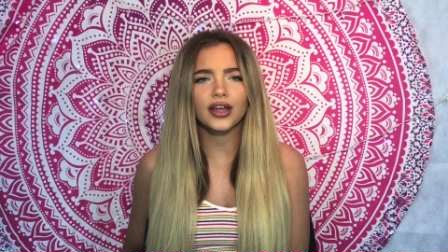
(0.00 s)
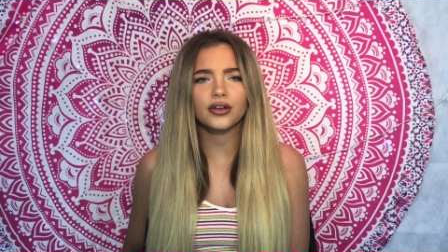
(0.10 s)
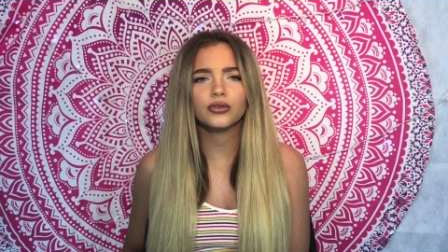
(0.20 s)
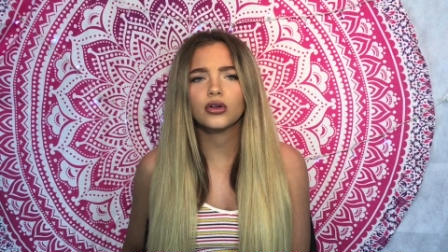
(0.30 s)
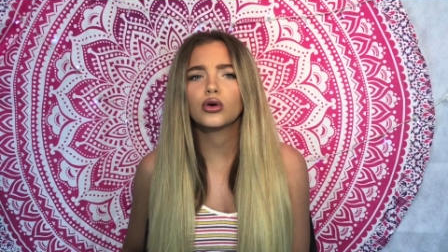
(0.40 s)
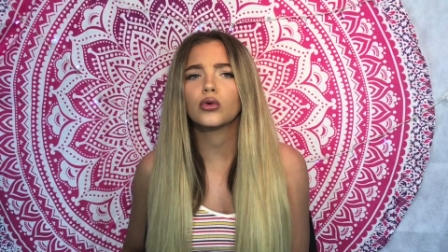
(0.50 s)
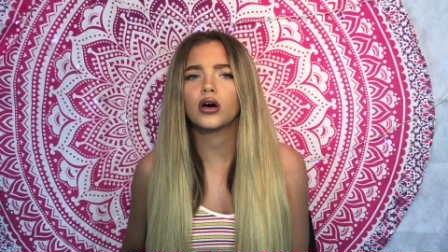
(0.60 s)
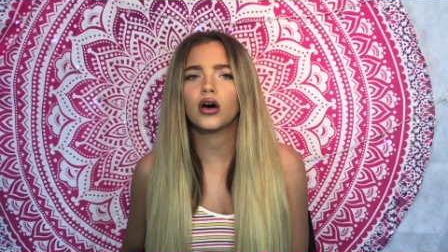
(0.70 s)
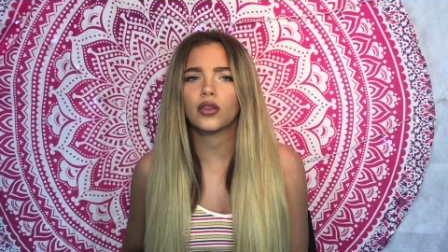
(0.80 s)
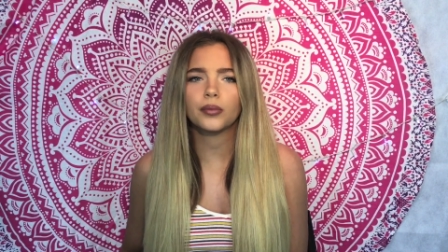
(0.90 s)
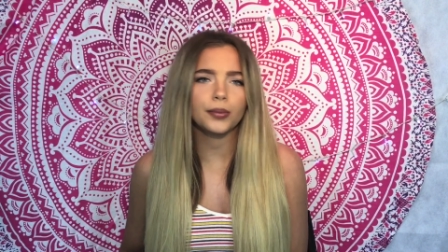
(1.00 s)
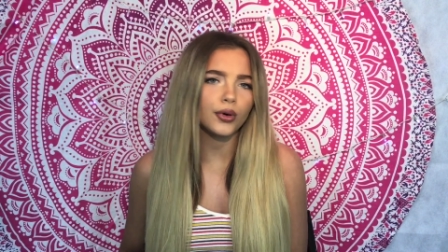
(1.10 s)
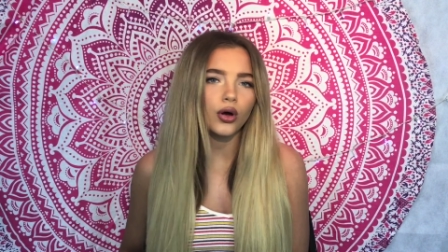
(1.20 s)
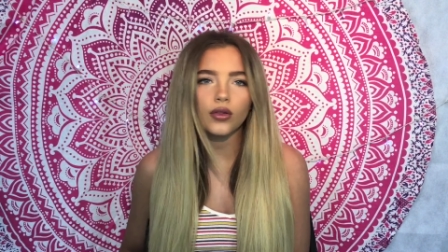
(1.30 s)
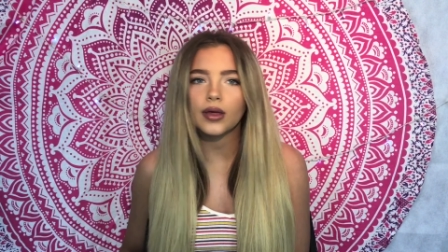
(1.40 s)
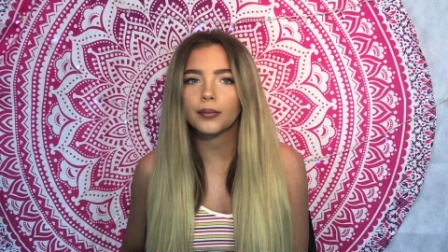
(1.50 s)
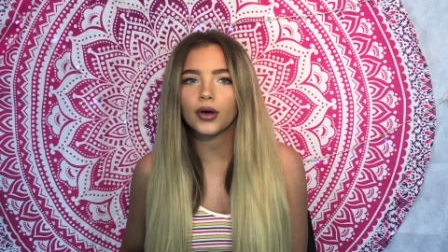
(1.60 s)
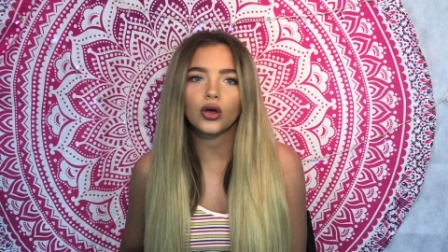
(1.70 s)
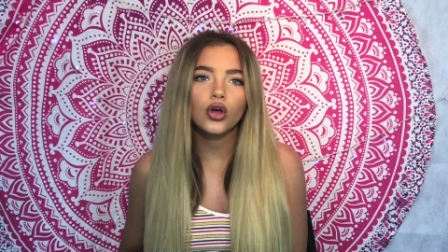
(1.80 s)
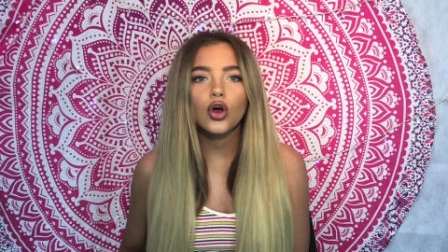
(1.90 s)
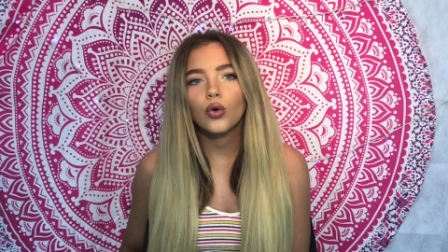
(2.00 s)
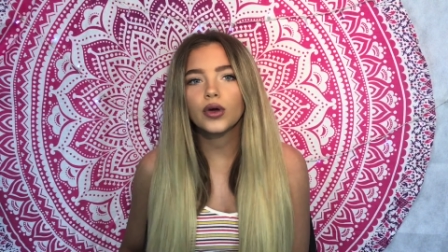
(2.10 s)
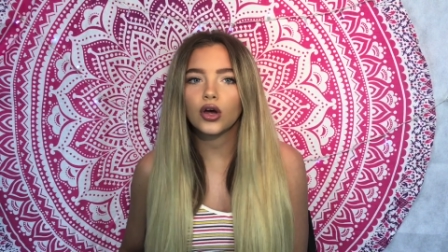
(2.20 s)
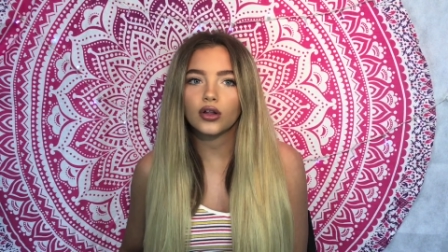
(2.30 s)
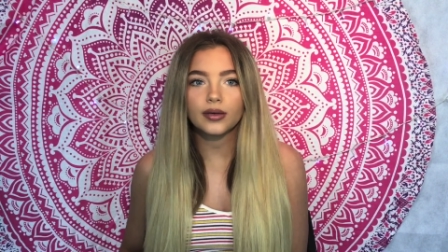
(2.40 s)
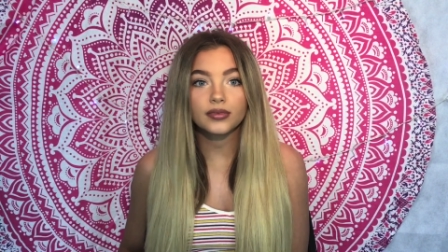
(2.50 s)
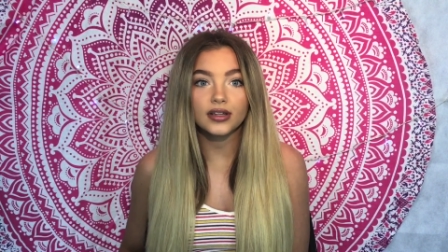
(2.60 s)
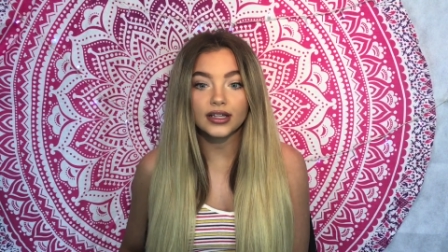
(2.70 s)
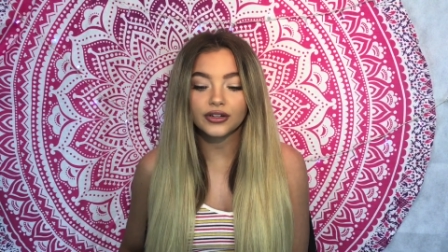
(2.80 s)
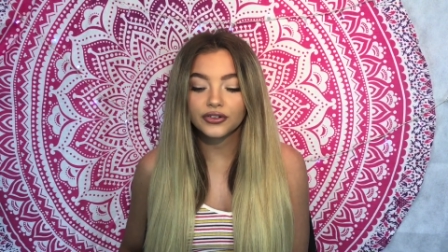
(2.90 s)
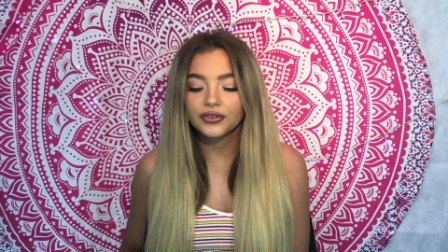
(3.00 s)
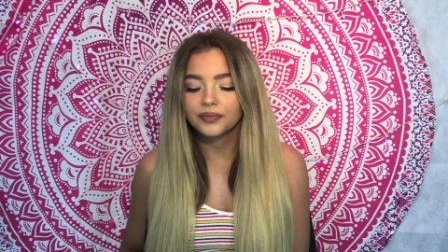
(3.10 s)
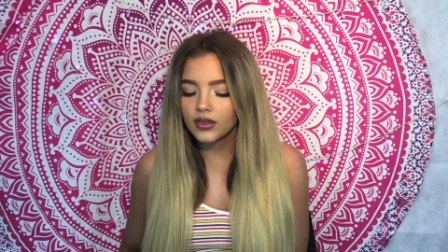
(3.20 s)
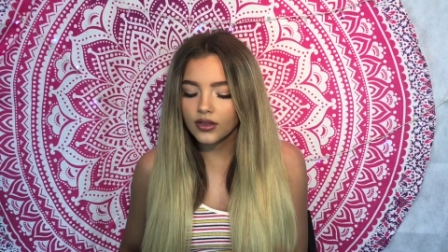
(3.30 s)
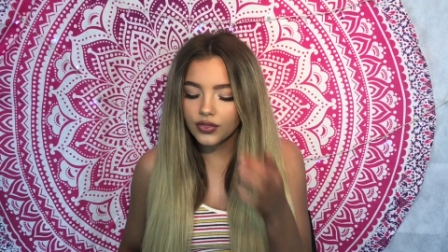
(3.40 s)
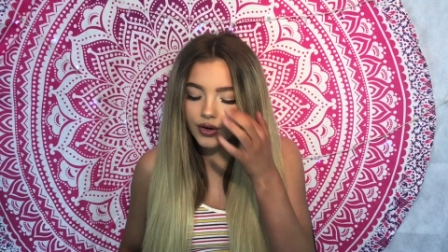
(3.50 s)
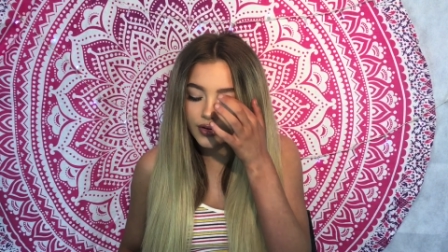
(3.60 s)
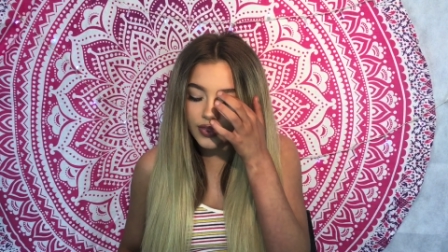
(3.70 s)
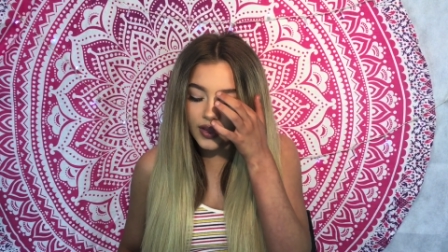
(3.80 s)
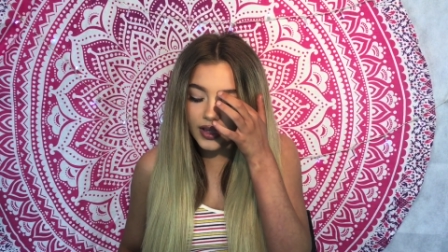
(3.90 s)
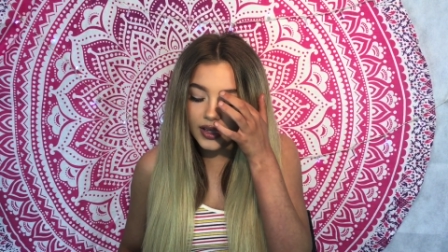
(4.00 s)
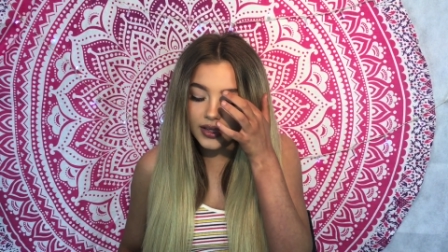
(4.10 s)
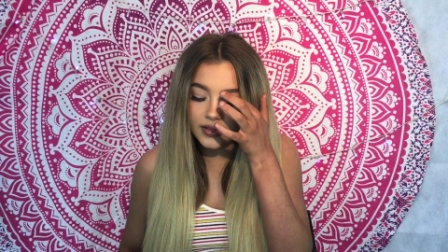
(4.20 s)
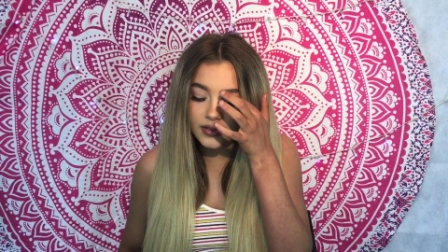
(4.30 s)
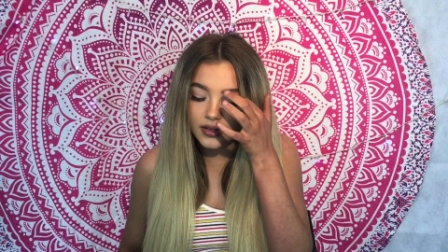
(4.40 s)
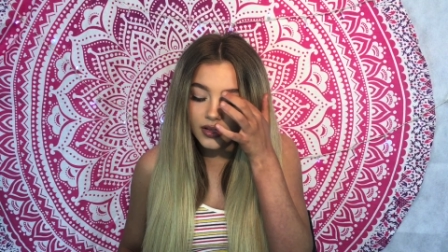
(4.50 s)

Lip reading: I don't know what other people call them, but we call them slaters. The third thing is,